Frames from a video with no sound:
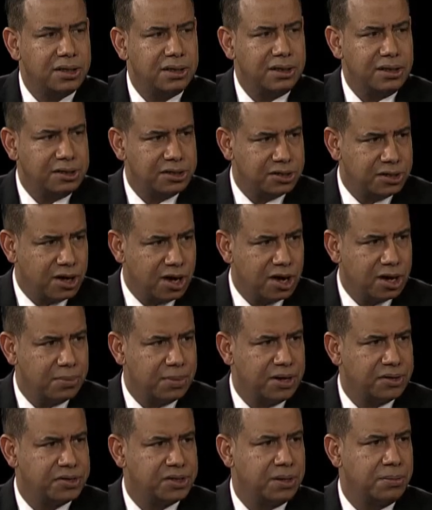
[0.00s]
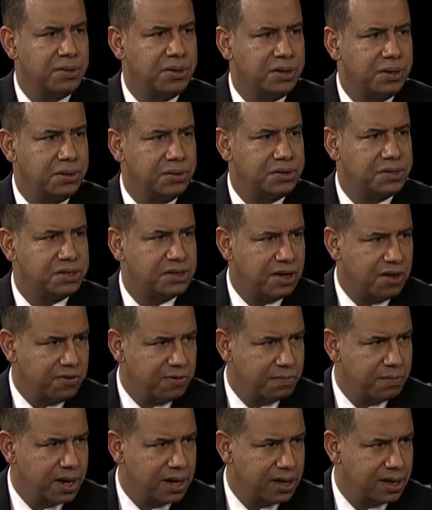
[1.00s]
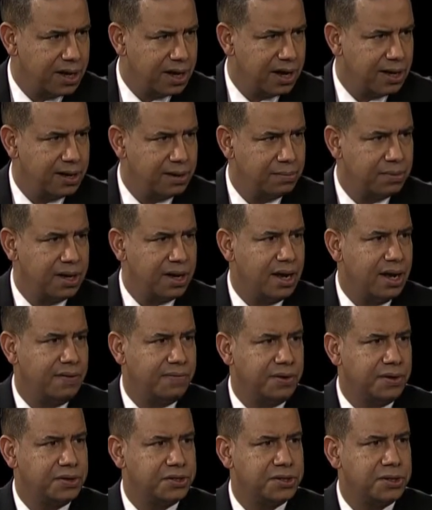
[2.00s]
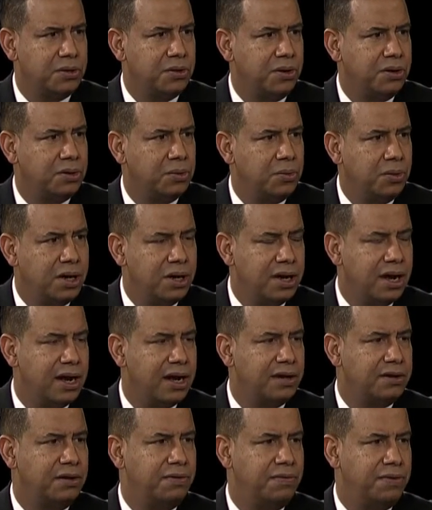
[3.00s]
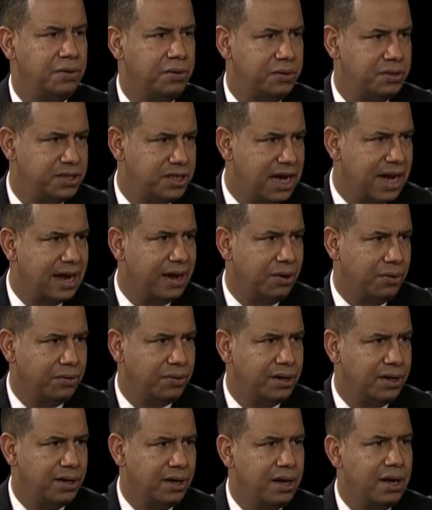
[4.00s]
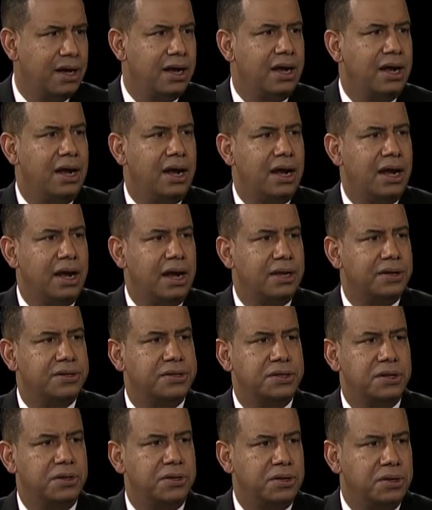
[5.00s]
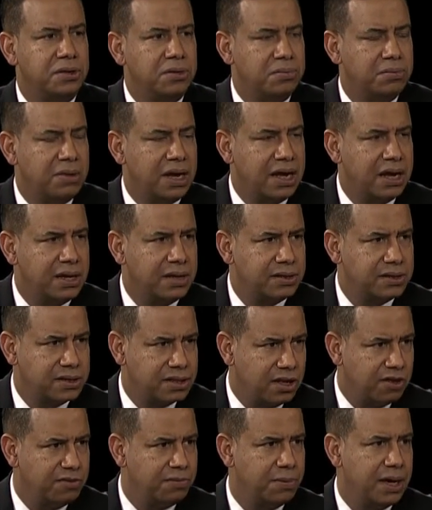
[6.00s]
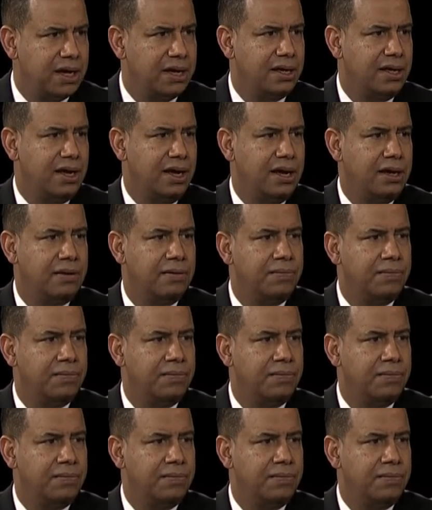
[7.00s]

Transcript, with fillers: let's talk about some of those self-medicating behaviors. So on the one hand, you feel down. Right. And so you may self-medicate.